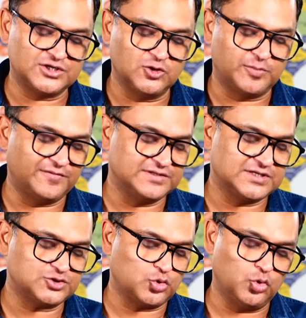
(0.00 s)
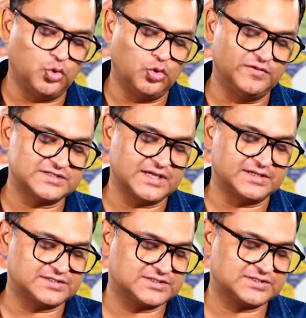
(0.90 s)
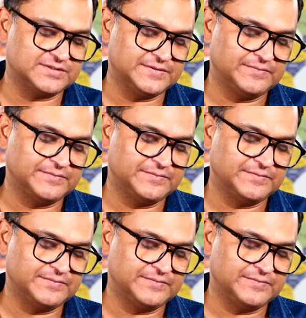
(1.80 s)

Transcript: share to prevent such oversights.